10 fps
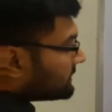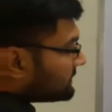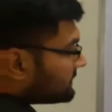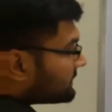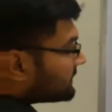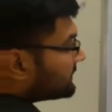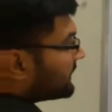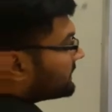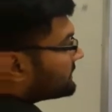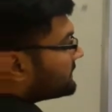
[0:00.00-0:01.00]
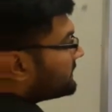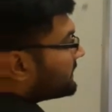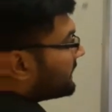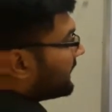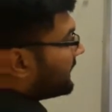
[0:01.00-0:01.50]
this is a tangent,
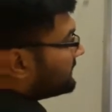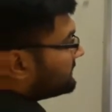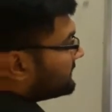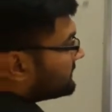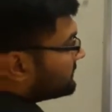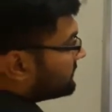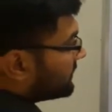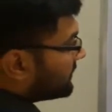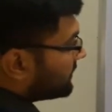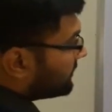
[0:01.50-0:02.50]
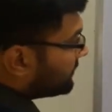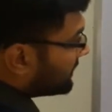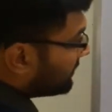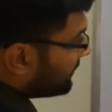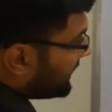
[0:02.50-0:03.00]
and this
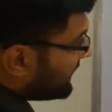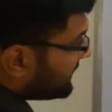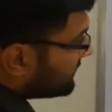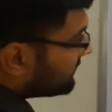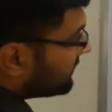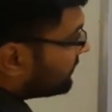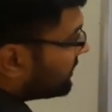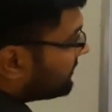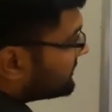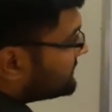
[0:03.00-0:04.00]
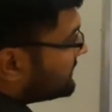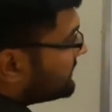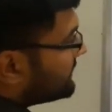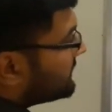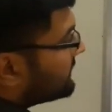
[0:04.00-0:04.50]
perpendicular
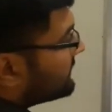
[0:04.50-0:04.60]
property,